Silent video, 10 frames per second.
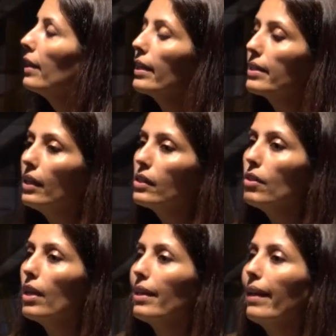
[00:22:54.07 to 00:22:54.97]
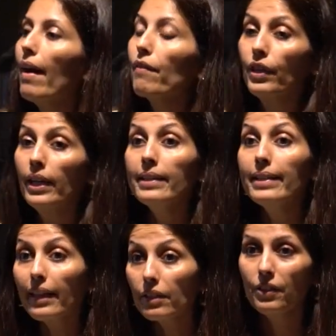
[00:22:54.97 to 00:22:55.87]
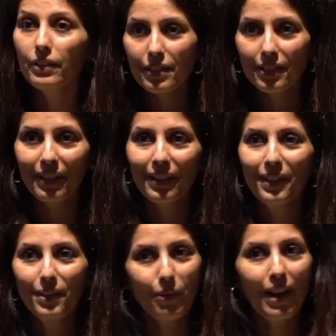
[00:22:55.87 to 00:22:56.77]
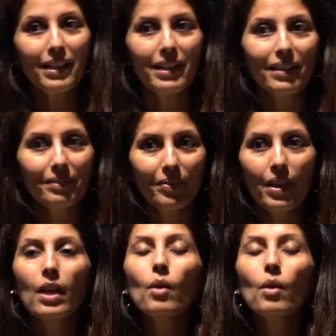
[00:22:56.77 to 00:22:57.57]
that tells you that they have connectors to anything,